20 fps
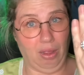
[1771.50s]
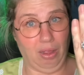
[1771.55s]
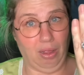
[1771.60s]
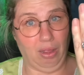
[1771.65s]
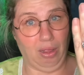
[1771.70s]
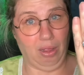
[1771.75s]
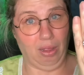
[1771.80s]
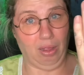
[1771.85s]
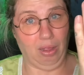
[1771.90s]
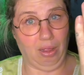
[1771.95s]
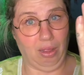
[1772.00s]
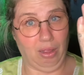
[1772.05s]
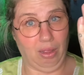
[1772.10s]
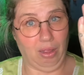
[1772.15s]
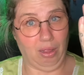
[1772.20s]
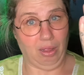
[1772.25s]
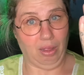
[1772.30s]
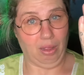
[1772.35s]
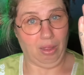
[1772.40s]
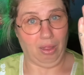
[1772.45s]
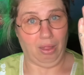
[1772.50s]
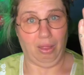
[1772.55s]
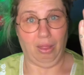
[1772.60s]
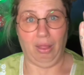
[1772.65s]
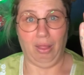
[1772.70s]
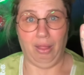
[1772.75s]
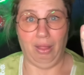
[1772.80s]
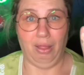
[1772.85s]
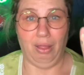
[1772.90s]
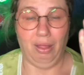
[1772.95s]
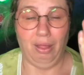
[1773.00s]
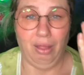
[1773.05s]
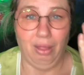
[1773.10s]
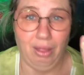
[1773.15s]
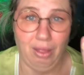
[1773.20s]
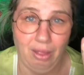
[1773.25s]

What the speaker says: Nothing is said.